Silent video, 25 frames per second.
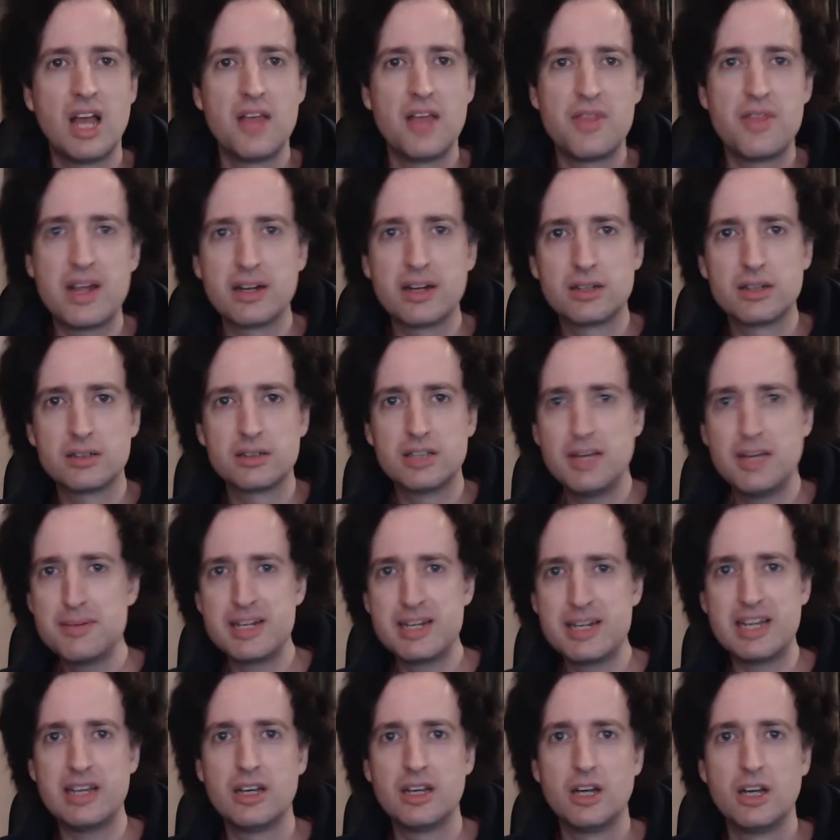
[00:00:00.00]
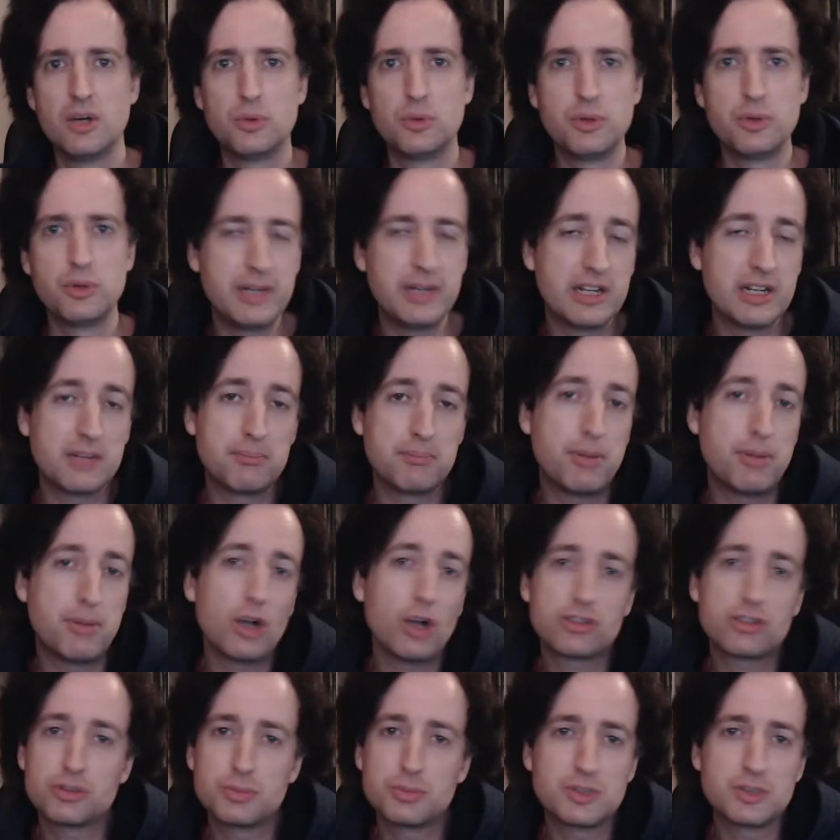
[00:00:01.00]
then liberty would be an
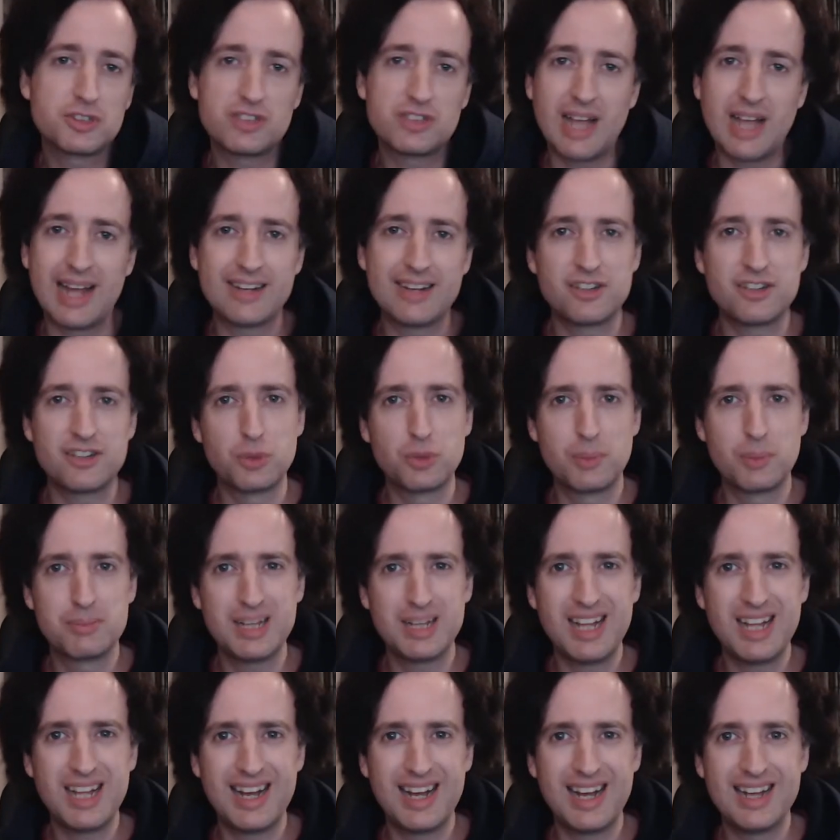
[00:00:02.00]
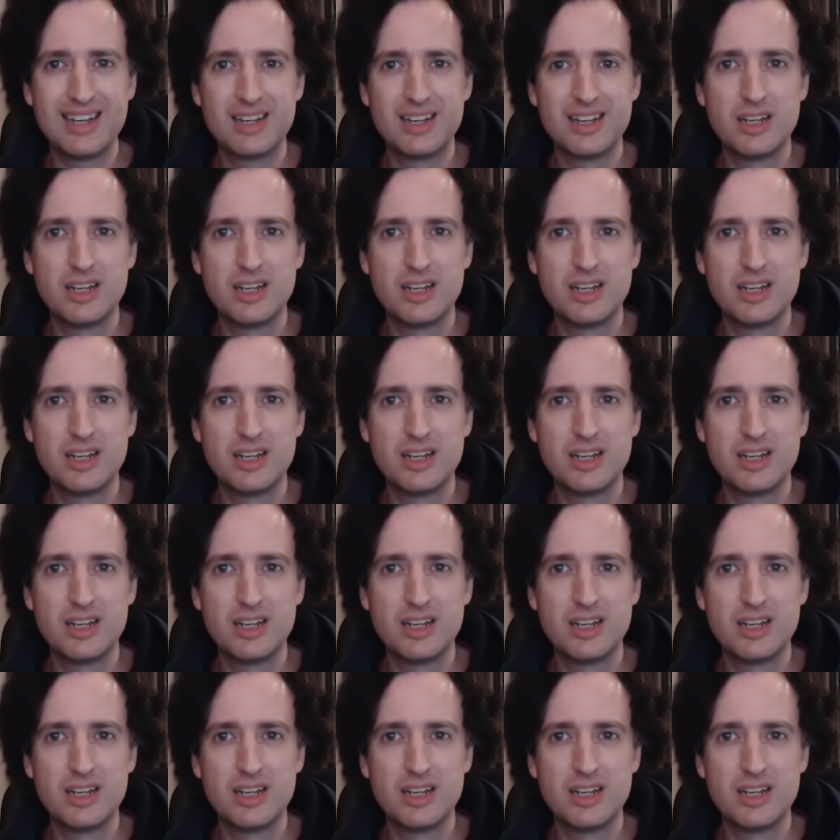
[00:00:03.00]
impossible standard to apply.